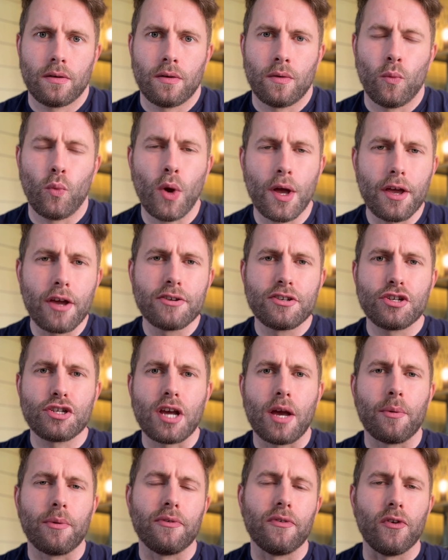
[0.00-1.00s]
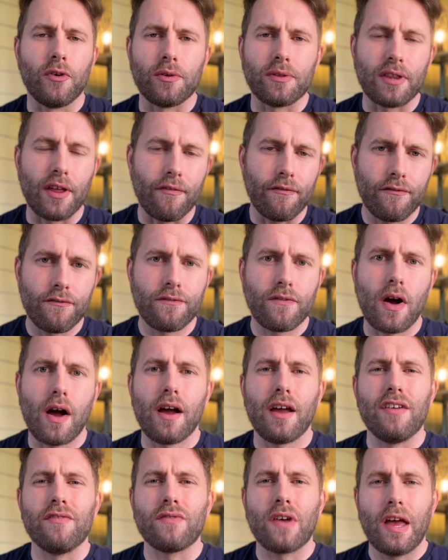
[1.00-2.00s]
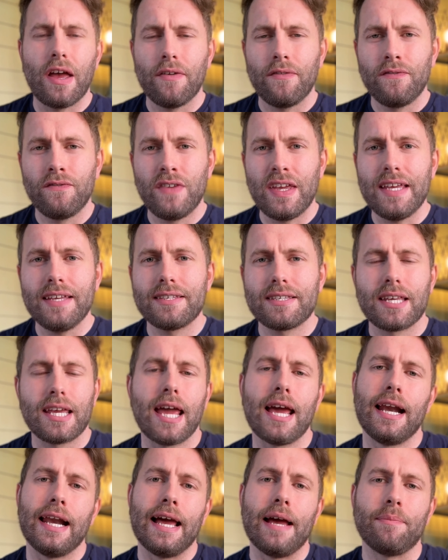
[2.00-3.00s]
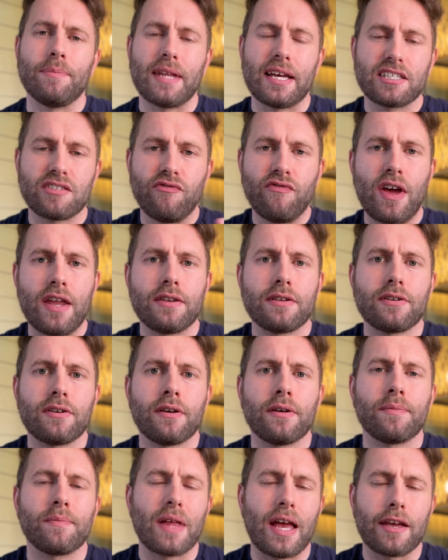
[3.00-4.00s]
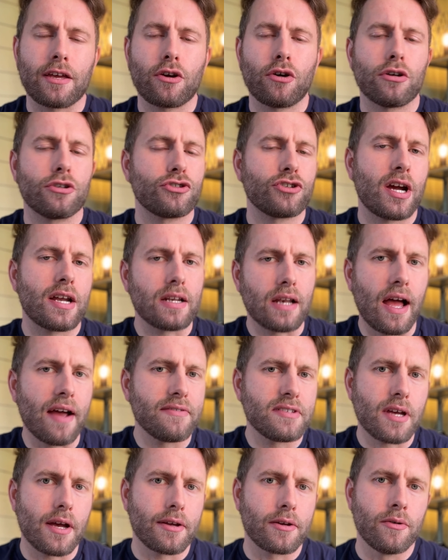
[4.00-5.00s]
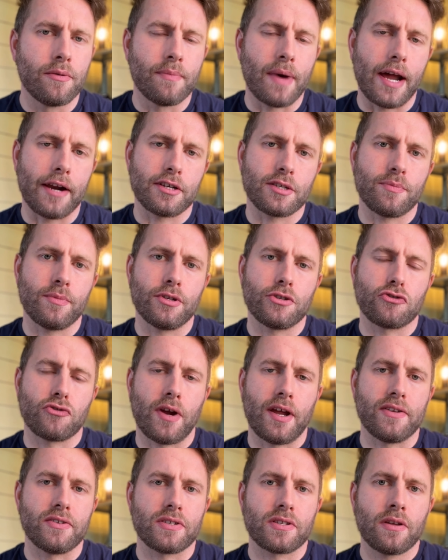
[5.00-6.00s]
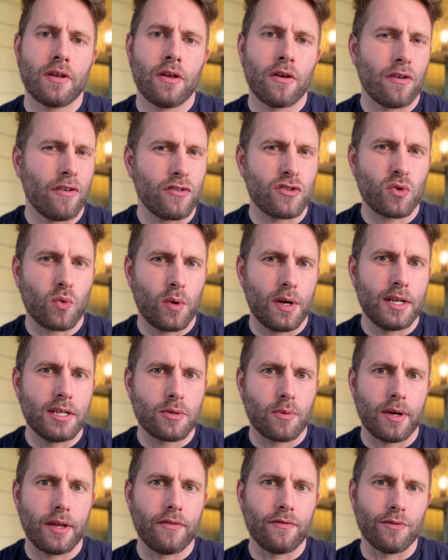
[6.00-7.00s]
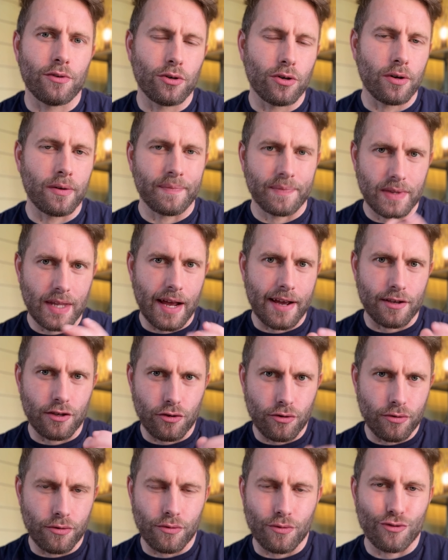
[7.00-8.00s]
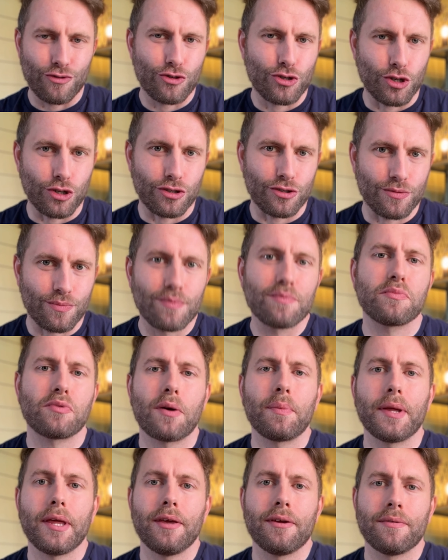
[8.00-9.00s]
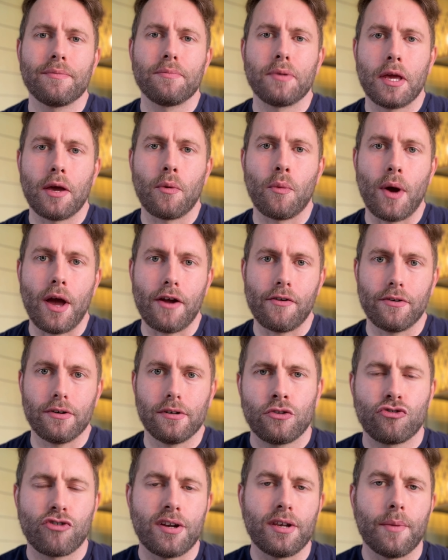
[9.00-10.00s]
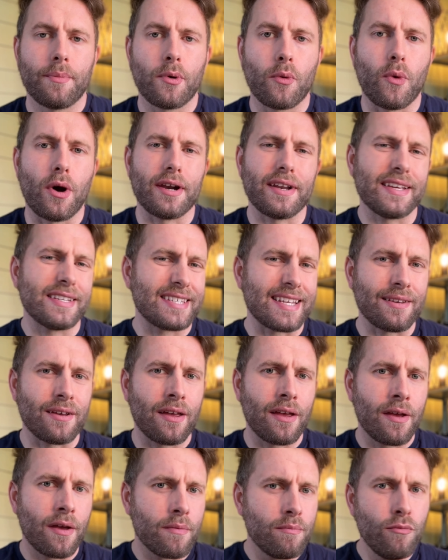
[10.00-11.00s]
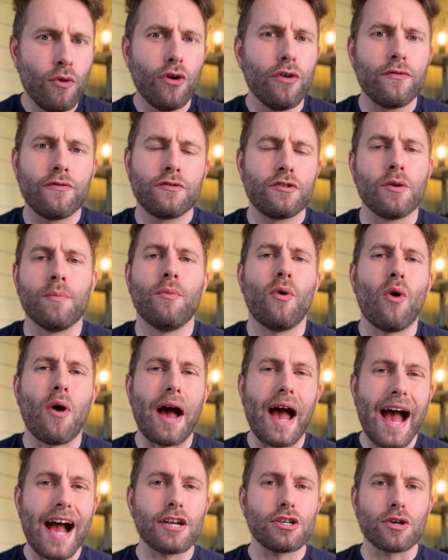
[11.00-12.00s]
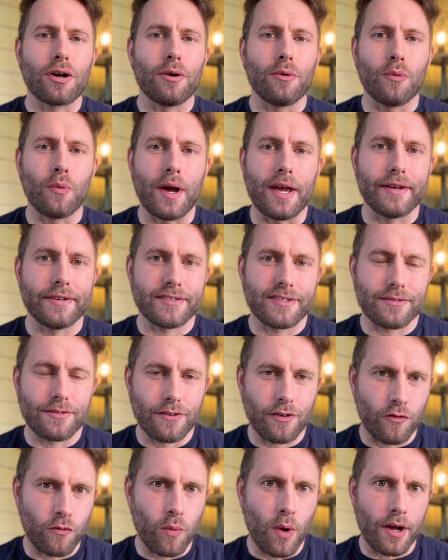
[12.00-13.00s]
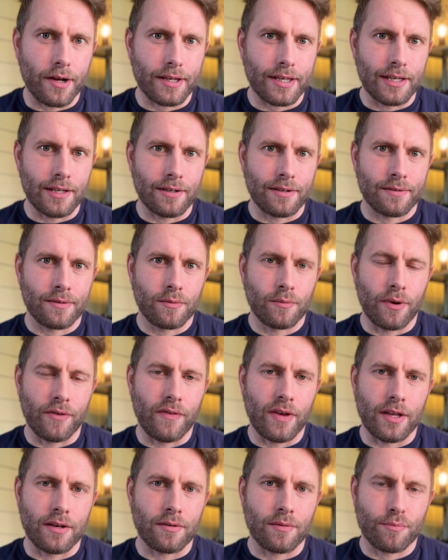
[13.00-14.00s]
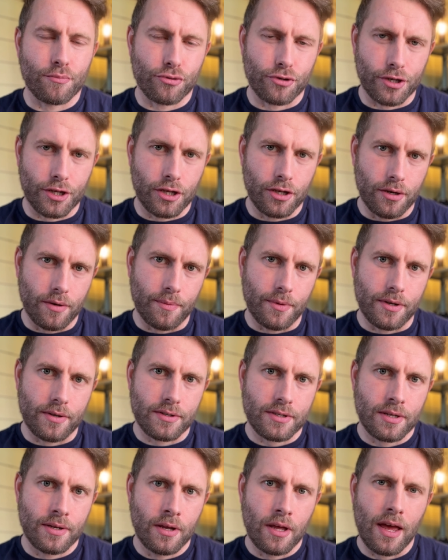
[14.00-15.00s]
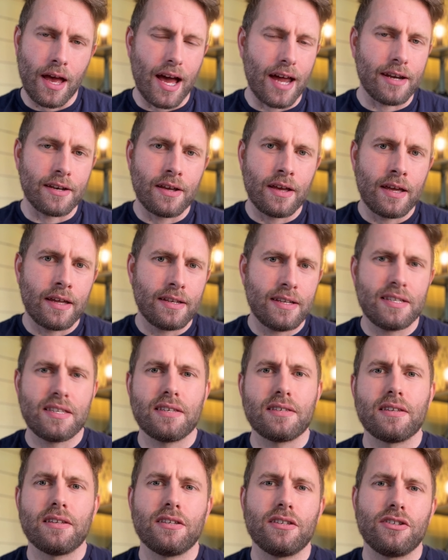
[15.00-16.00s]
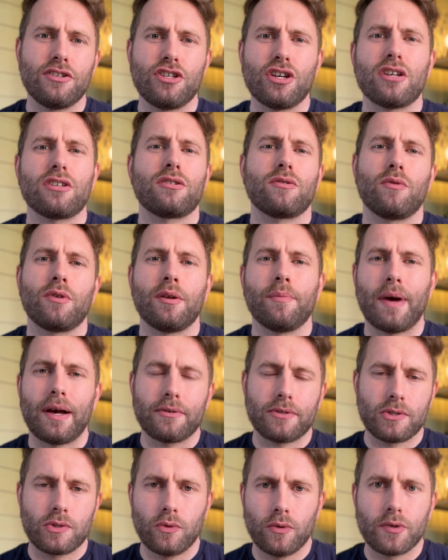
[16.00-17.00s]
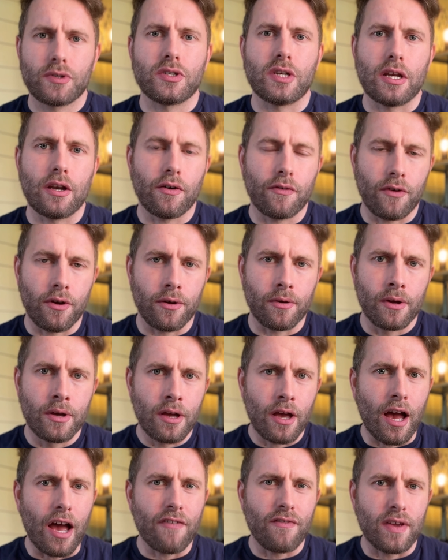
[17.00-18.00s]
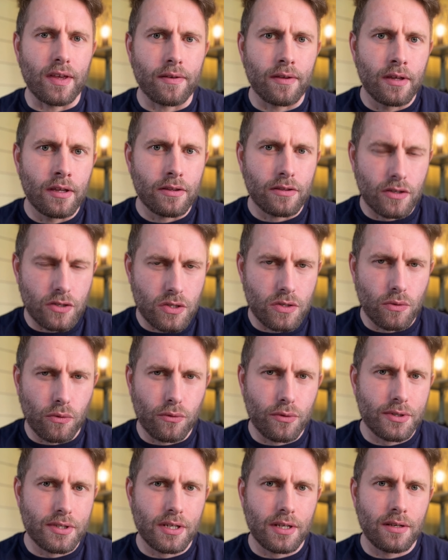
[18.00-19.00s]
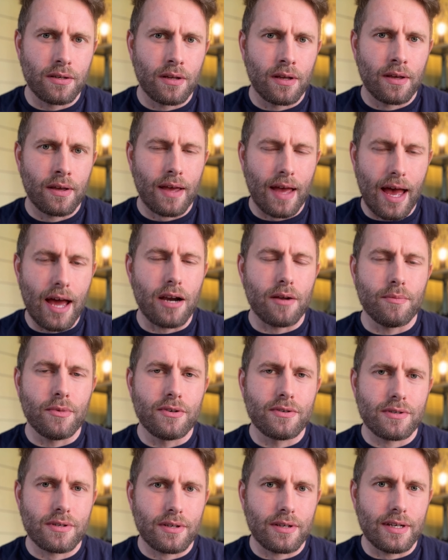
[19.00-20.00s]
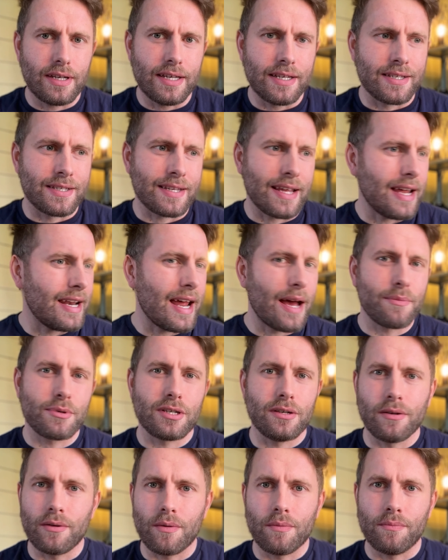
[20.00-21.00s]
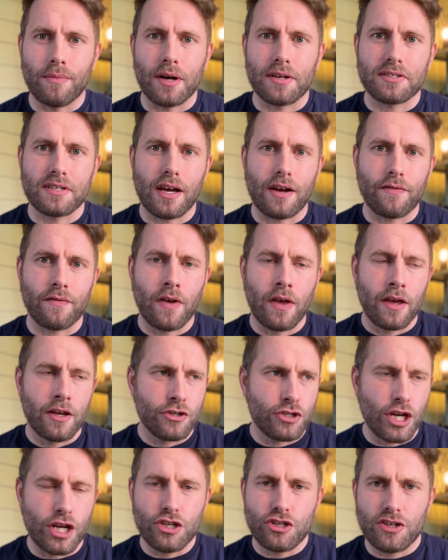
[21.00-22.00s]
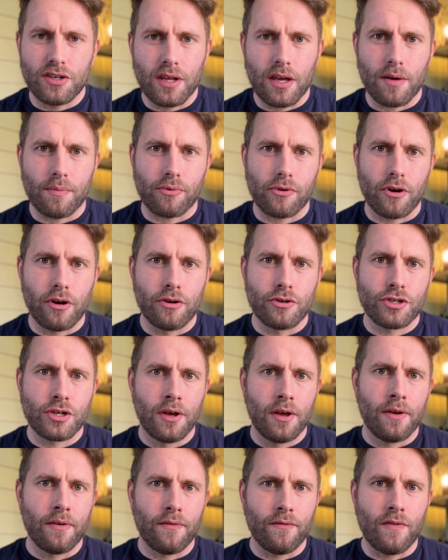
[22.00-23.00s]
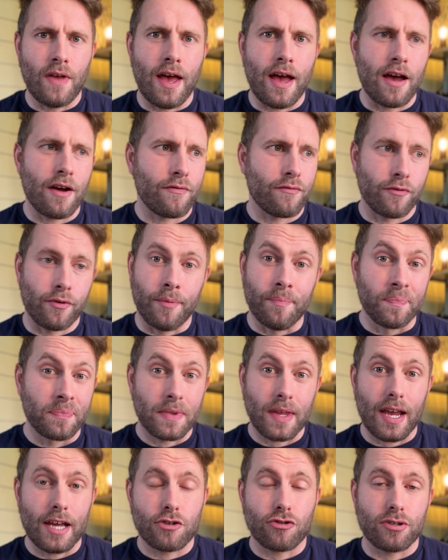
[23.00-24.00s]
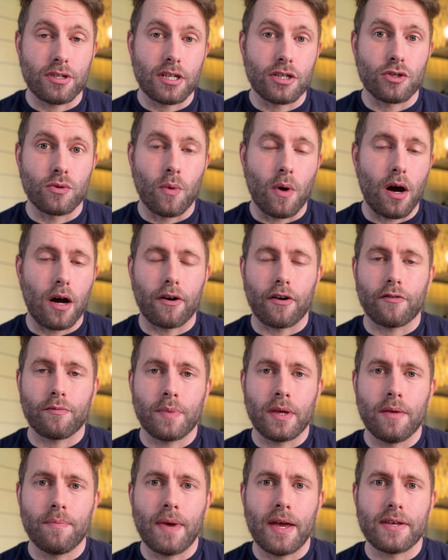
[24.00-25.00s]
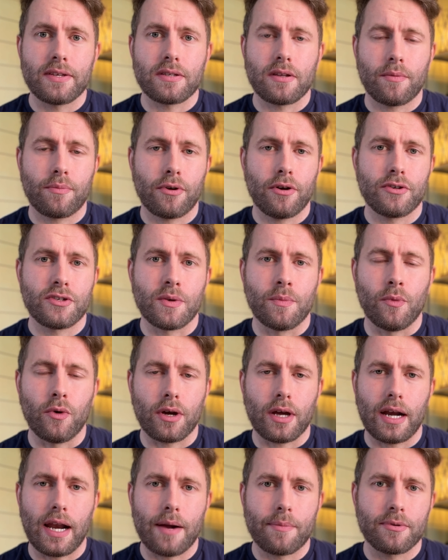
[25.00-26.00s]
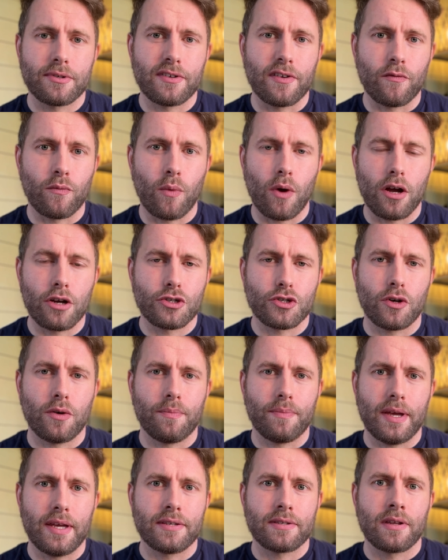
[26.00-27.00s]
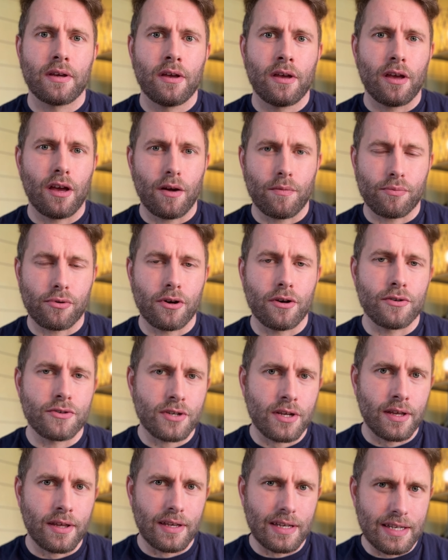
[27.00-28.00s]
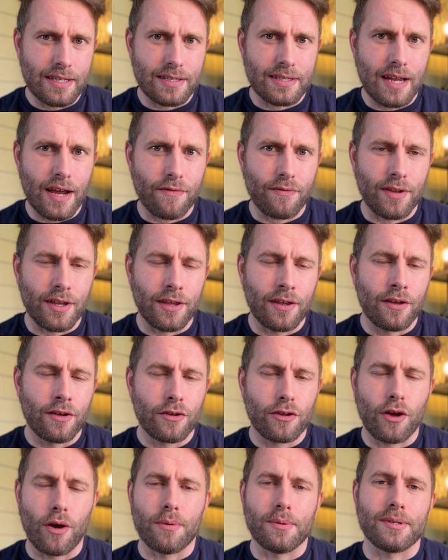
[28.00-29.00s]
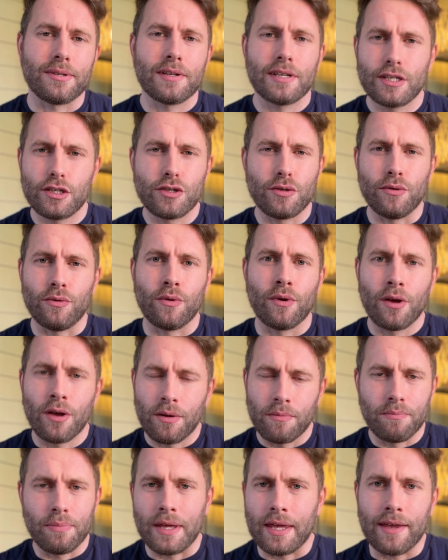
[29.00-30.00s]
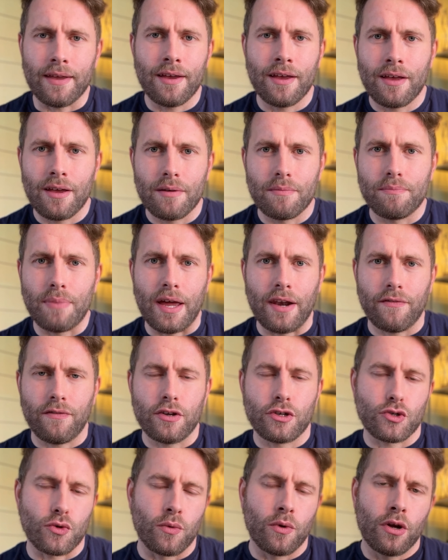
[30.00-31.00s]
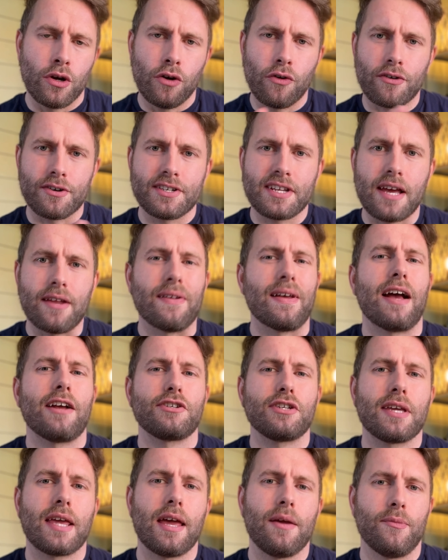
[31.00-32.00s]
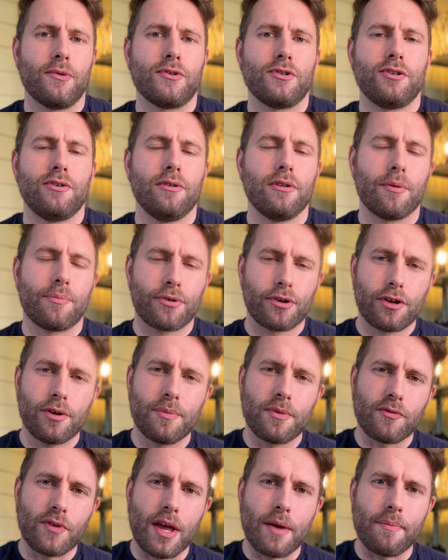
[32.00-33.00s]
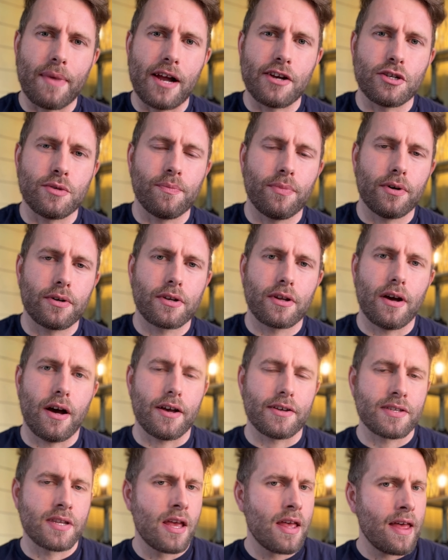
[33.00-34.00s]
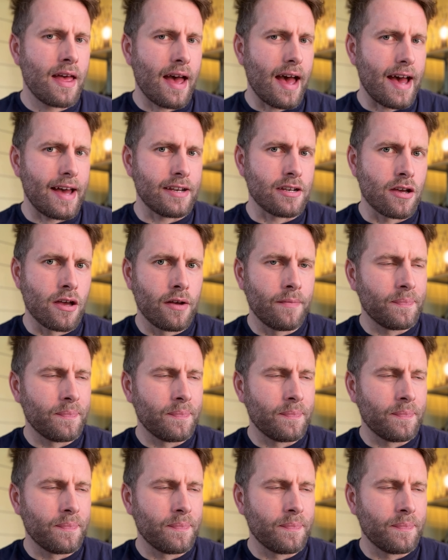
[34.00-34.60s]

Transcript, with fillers: We're going to share with you the five V C L M, that's Vendor and Contract Lifecycle Management trends of twenty twenty-four that you should probably be aware of. Trend number one is a move to more agile ways of working within procurement. And this isn't just talking about sourcing, although I think the sourcing element is an absolute must-have. Changing the approach there from a traditional R F P-based approach to a more collaborative workshop-based approach is definitely going to be beneficial. Lauren Tennant actually came onto the Procurement Reimagined podcast and